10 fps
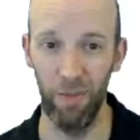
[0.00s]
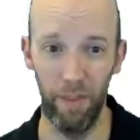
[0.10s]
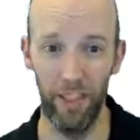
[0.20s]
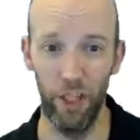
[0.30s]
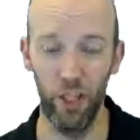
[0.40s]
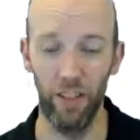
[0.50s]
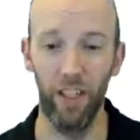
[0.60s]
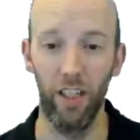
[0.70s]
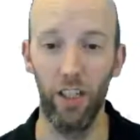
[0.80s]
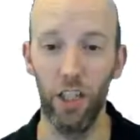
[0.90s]
I shouldn't have
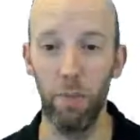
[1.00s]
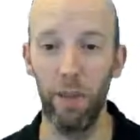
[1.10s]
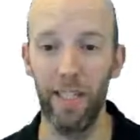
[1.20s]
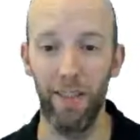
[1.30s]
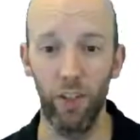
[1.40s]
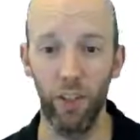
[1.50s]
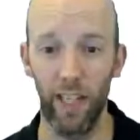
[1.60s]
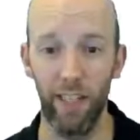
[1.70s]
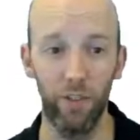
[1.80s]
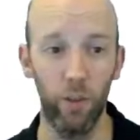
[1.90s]
done. Could you please have a look
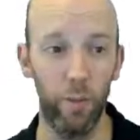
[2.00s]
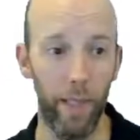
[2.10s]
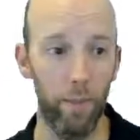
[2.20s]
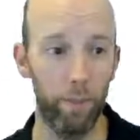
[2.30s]
at it for me?